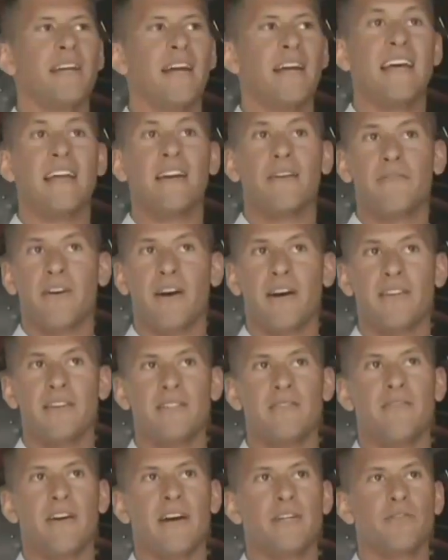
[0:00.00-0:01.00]
we can
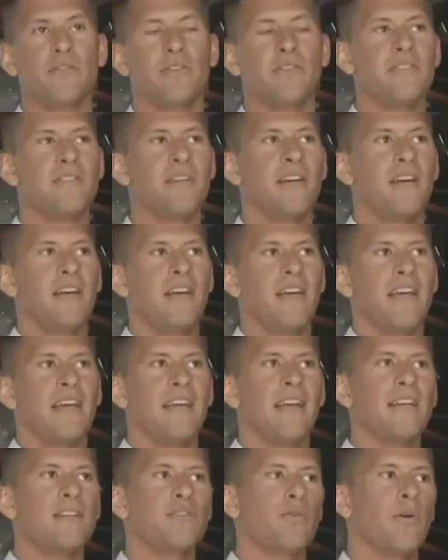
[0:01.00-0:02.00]
identify these veterans
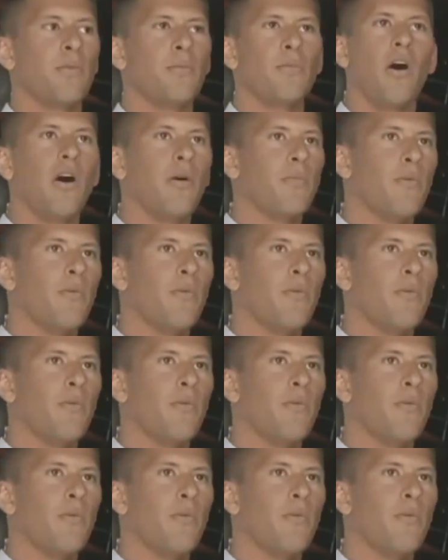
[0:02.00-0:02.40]
and get to them.